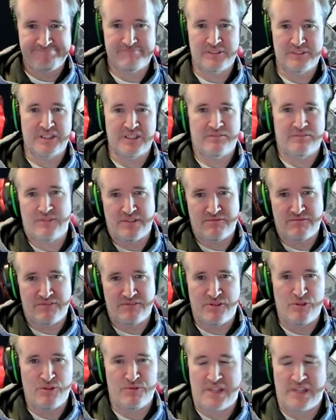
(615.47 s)
you
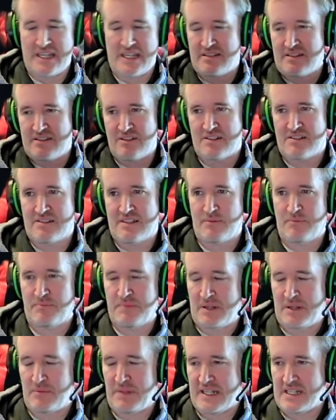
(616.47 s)
use this and you can still
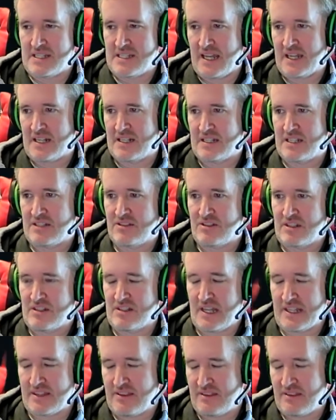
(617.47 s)
play second edition because I